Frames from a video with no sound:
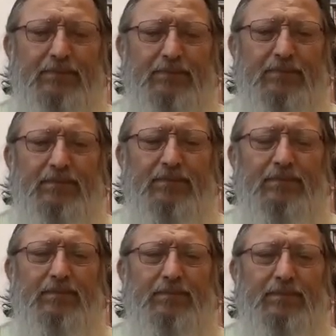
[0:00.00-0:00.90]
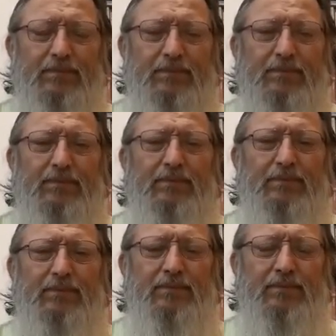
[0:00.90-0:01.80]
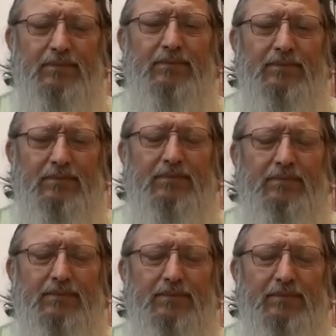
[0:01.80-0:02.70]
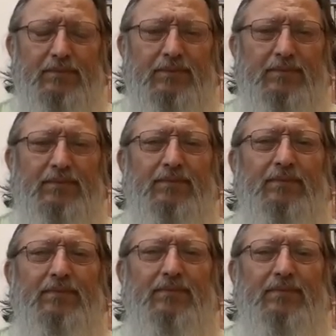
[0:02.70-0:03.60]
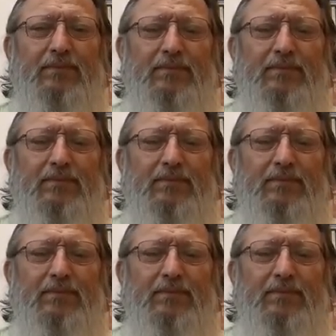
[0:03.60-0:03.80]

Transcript: (not speaking)